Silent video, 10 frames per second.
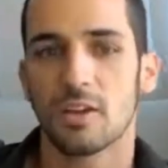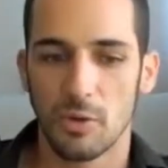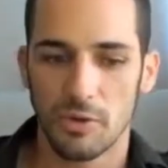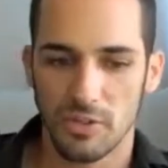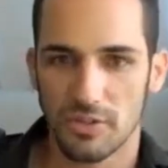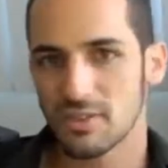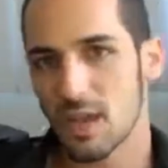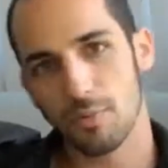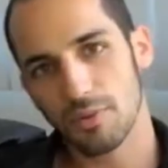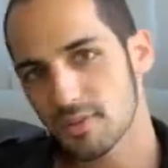Use
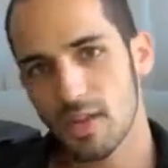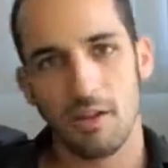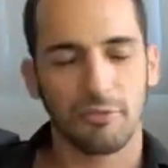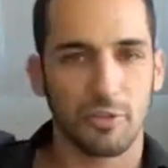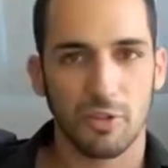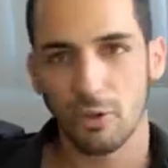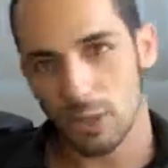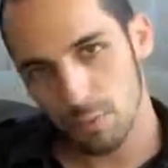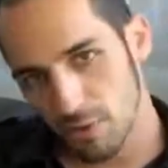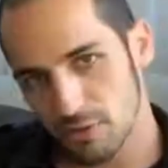separate stuff,
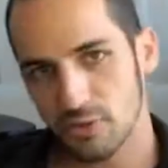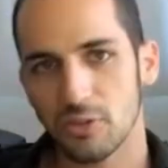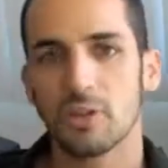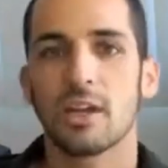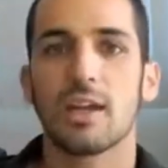totally personal,